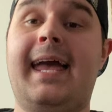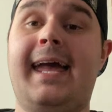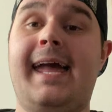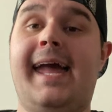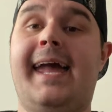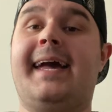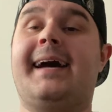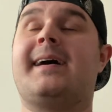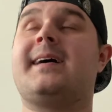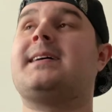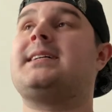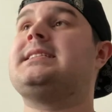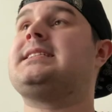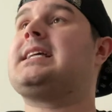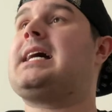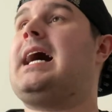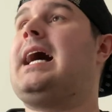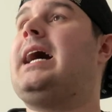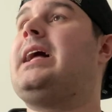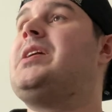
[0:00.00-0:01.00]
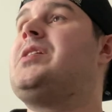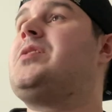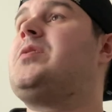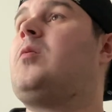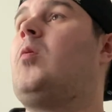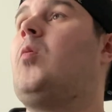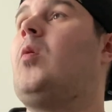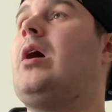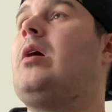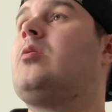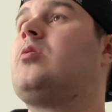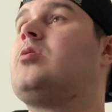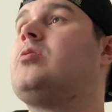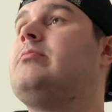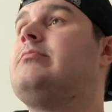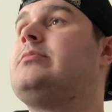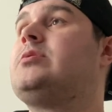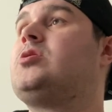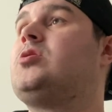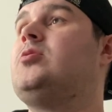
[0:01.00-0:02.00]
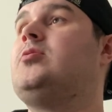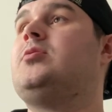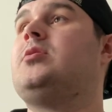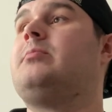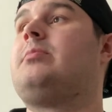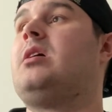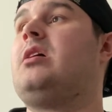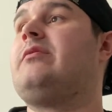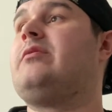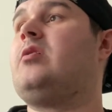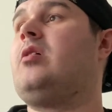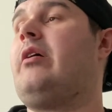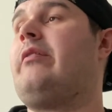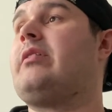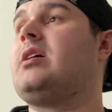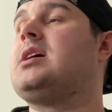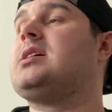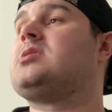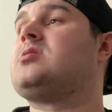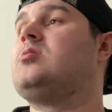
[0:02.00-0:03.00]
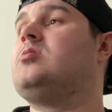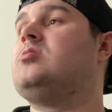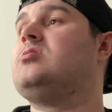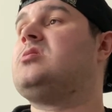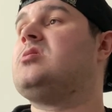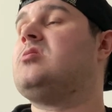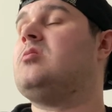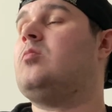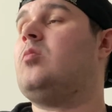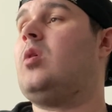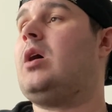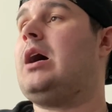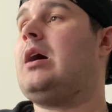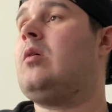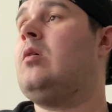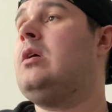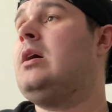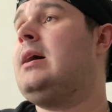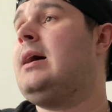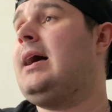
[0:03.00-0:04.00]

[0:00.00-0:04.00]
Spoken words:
Hey guys, and welcome to the Bayern View. Hope you guys are all doing well.